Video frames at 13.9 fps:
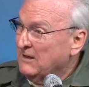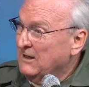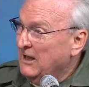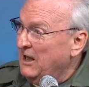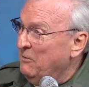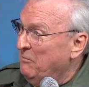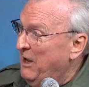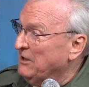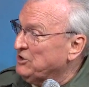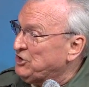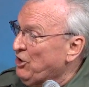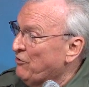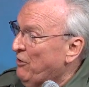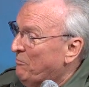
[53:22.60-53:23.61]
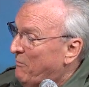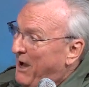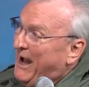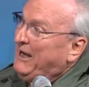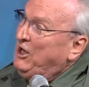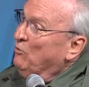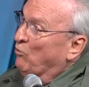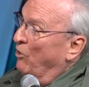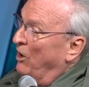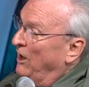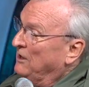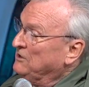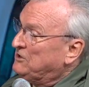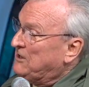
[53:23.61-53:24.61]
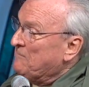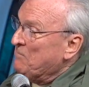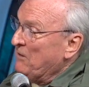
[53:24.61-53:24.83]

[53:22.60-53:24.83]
Amen. So the mighty ones